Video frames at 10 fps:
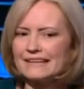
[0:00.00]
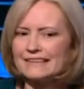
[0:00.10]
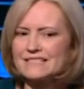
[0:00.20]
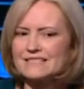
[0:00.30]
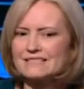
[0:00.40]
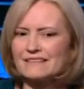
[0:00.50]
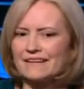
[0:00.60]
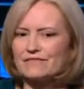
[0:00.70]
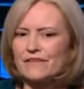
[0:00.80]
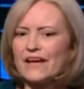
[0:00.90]
this
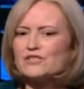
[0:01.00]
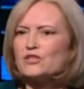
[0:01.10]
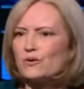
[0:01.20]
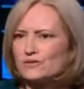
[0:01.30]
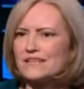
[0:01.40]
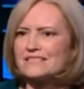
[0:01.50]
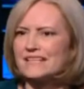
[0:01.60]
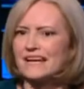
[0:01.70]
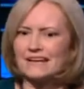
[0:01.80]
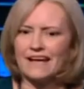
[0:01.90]
Van Jones on
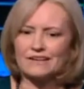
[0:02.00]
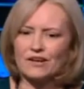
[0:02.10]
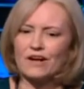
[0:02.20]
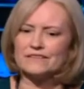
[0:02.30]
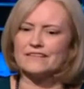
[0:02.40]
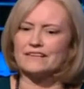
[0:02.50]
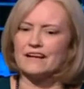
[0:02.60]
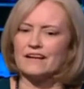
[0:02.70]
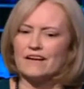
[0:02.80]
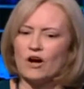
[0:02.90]
CNN called it
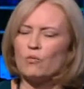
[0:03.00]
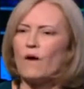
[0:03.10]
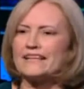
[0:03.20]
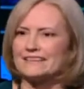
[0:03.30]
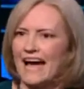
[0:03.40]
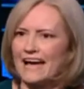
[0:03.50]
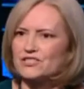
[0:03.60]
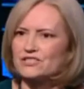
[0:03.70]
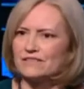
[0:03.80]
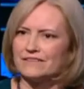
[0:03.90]
a white
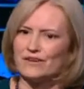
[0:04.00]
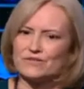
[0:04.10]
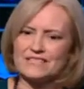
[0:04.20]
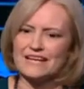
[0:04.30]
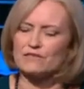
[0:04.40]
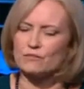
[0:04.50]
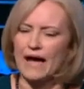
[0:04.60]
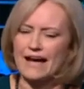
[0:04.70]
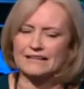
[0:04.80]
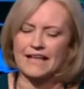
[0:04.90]
lash, instead of a
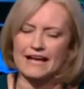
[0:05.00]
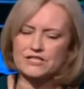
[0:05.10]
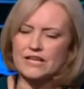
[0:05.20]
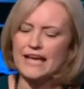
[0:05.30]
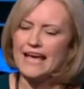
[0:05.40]
backlash.